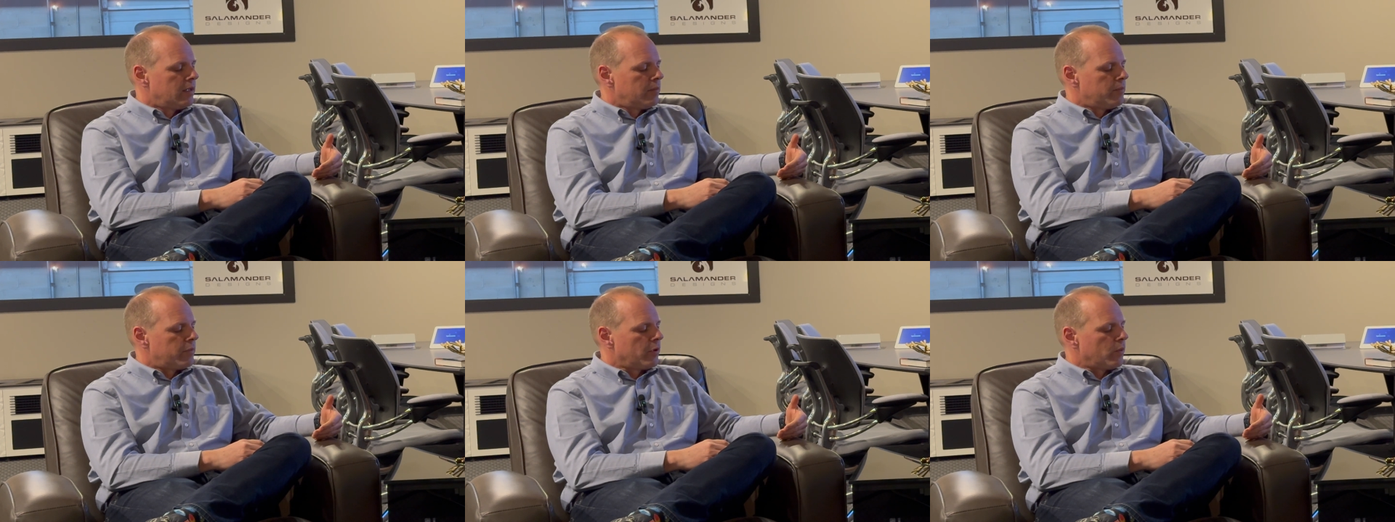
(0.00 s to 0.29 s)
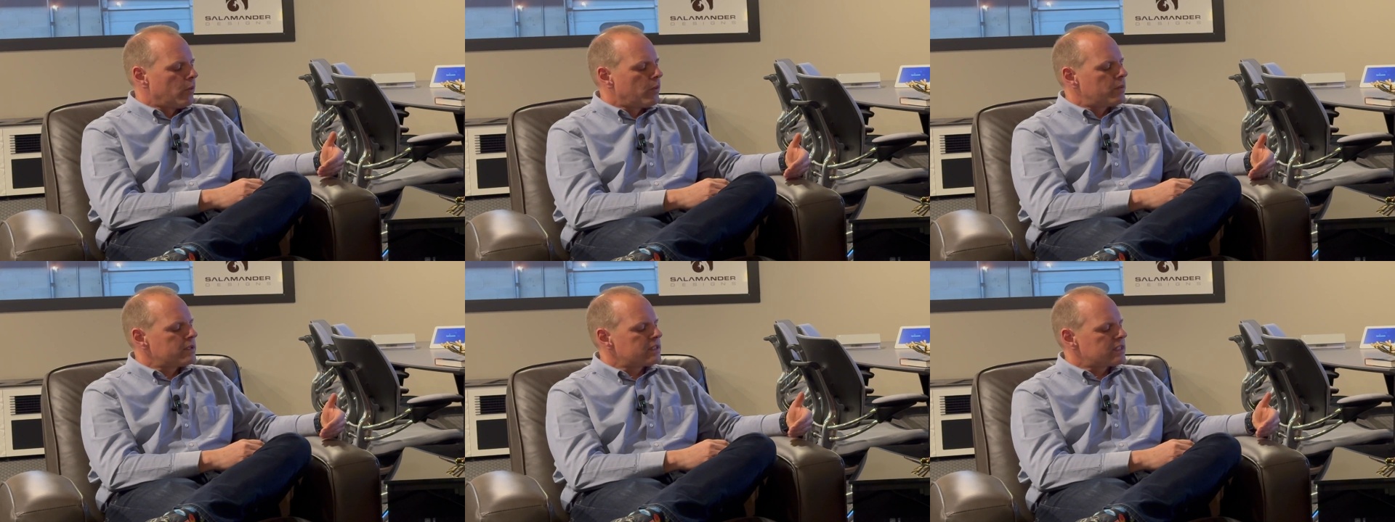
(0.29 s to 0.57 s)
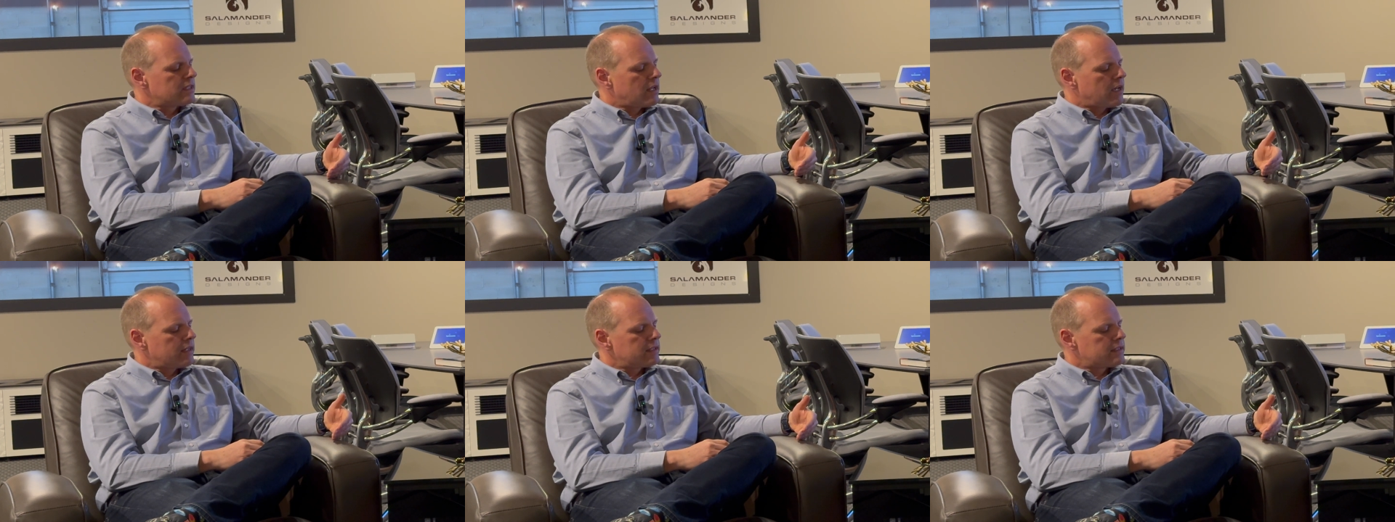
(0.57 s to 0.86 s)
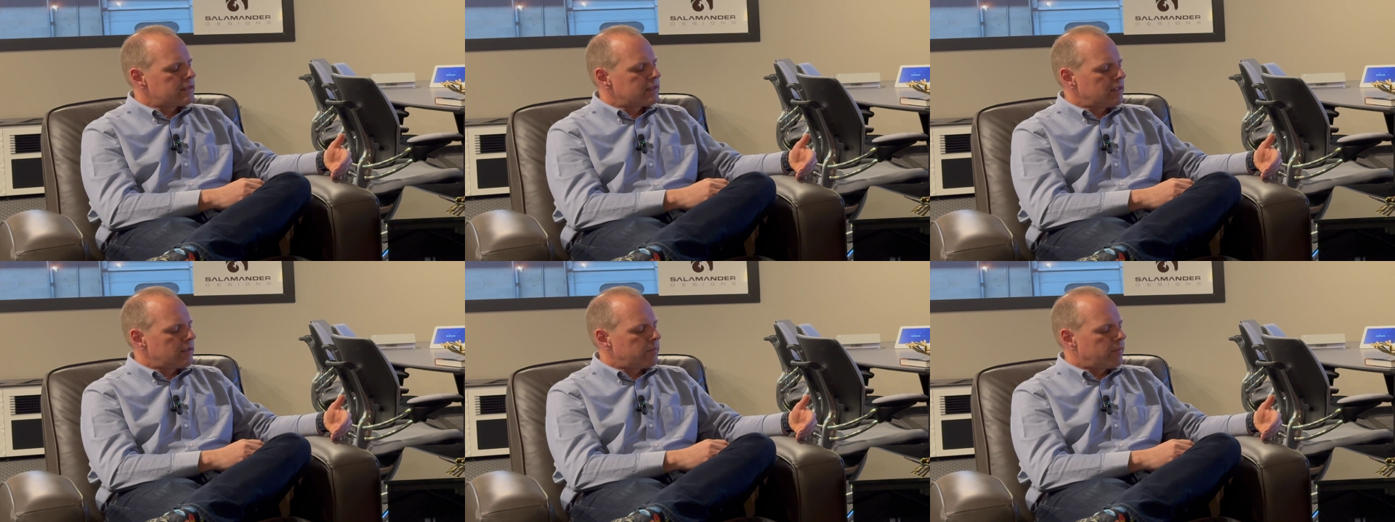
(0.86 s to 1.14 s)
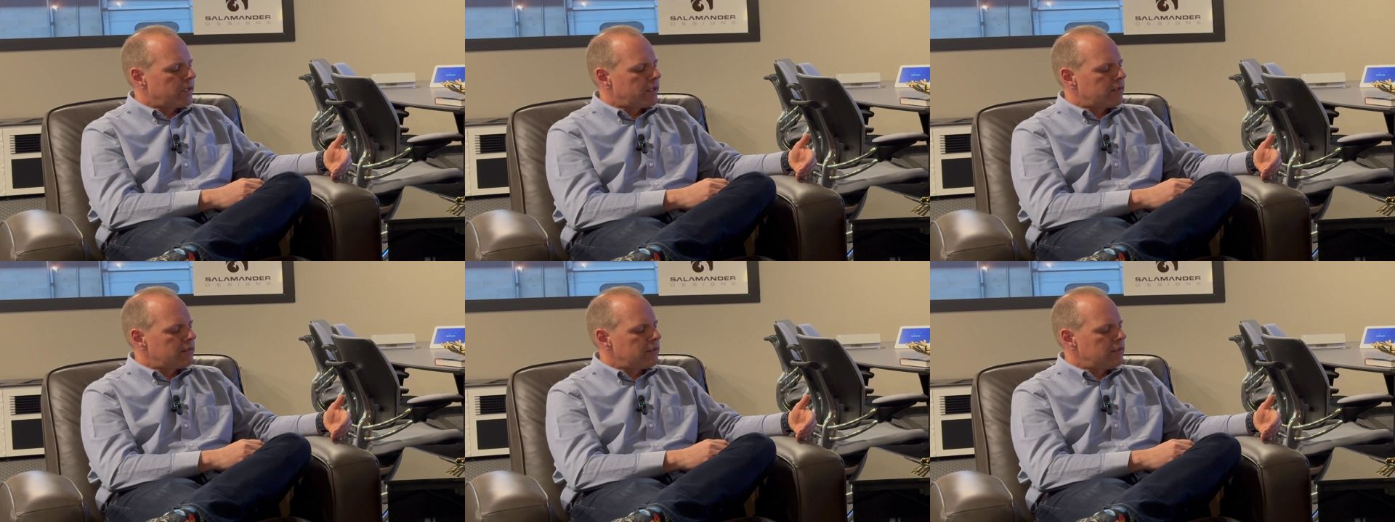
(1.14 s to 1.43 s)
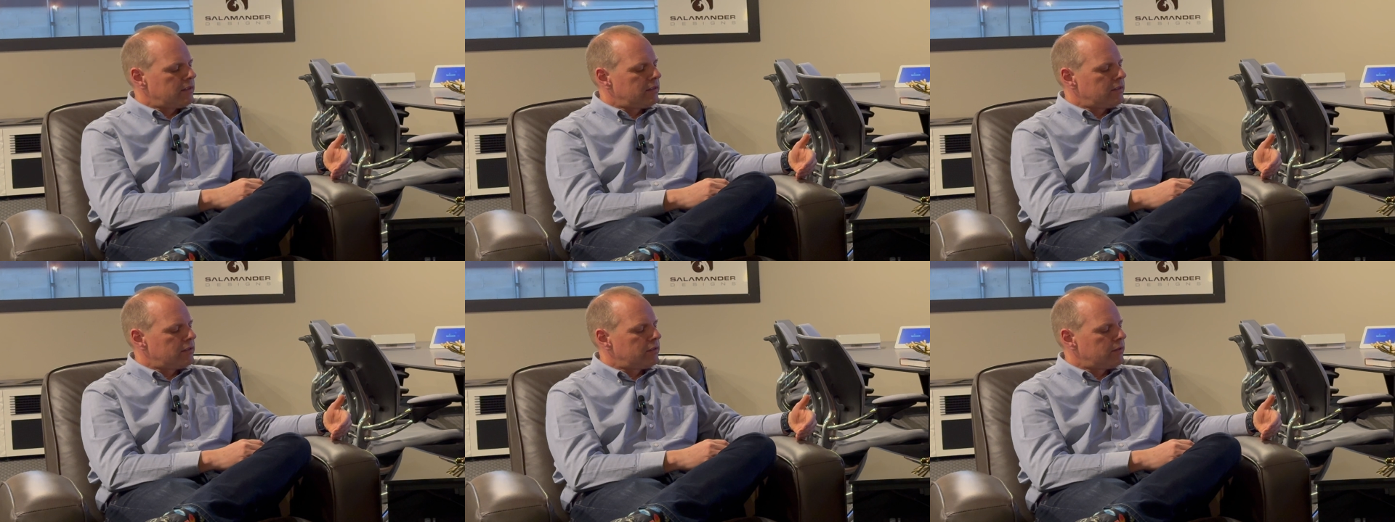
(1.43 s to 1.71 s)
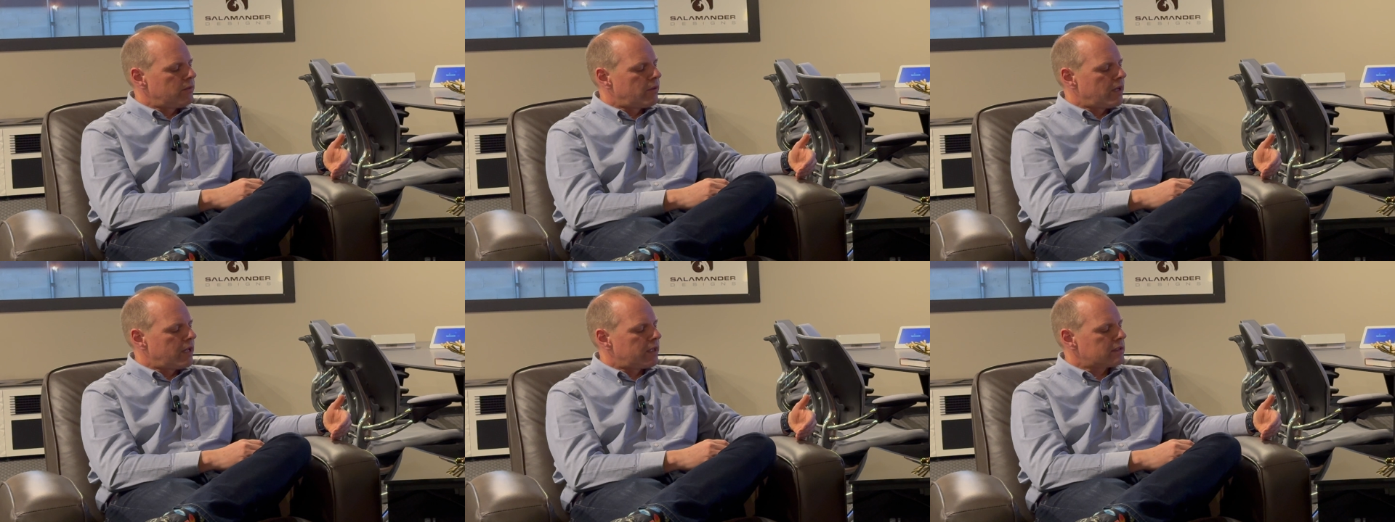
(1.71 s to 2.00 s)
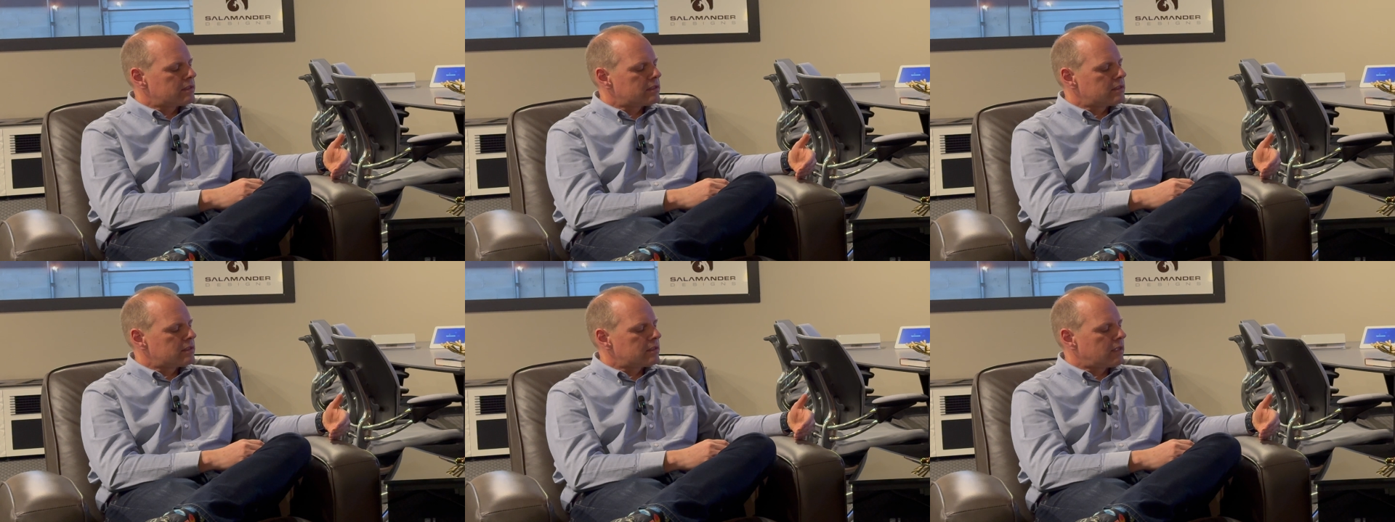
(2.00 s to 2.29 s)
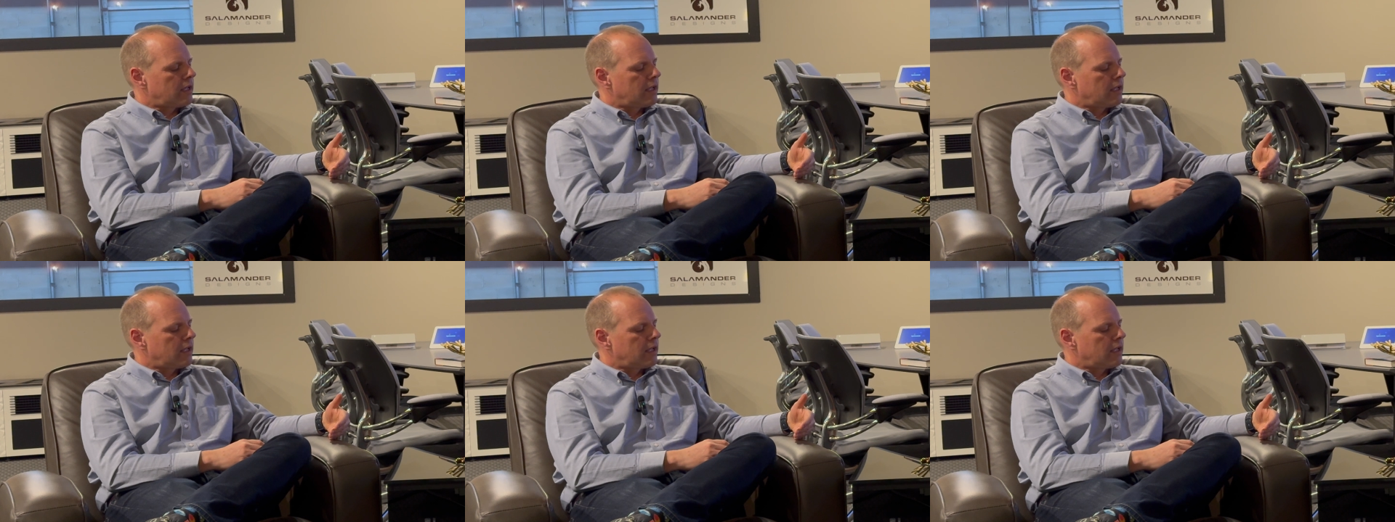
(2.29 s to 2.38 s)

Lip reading: But what was the nice thing about the EQX,